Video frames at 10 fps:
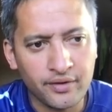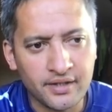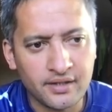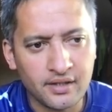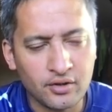
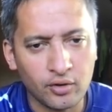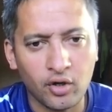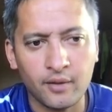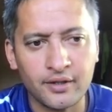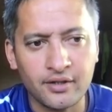This is your
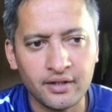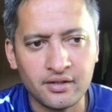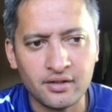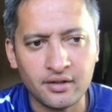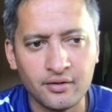library. So
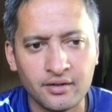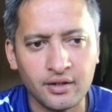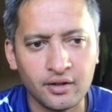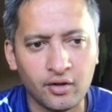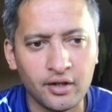let's just go to
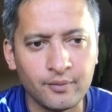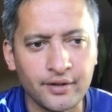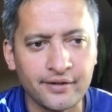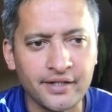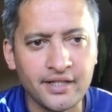the
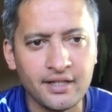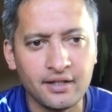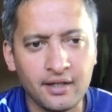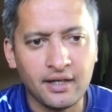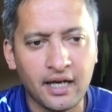library,
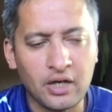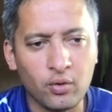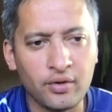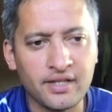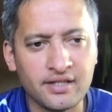and
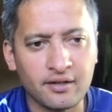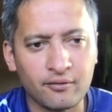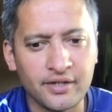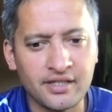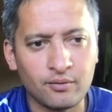all these are the
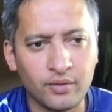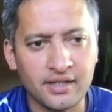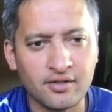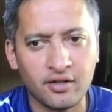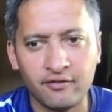recent
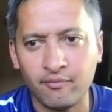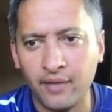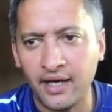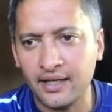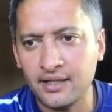ones I've
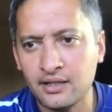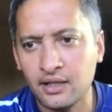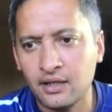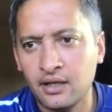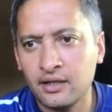made.
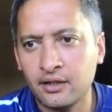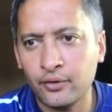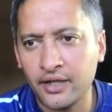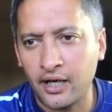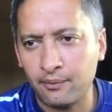Now
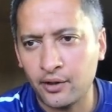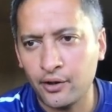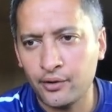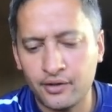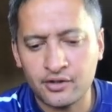we're going to
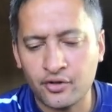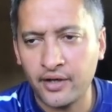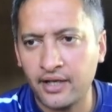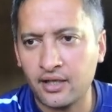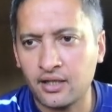upload the
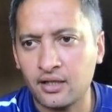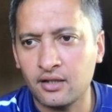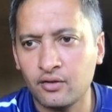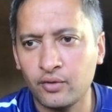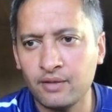track
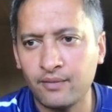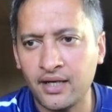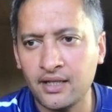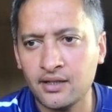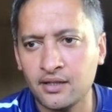we
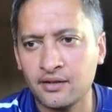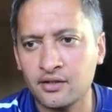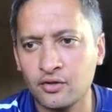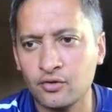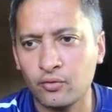made in
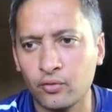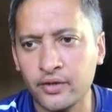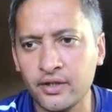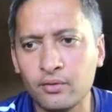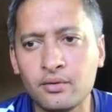the
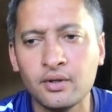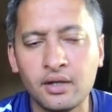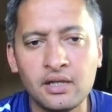tutorial.